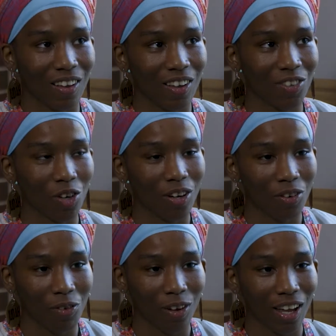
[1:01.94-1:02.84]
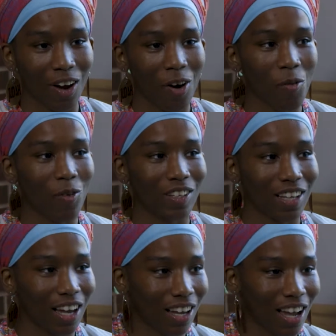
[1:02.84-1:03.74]
It started to feel like home once
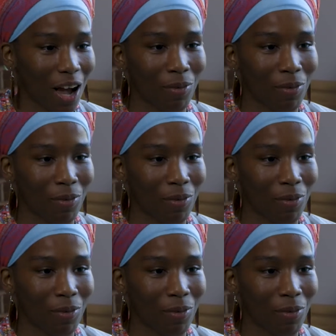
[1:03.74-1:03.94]
I got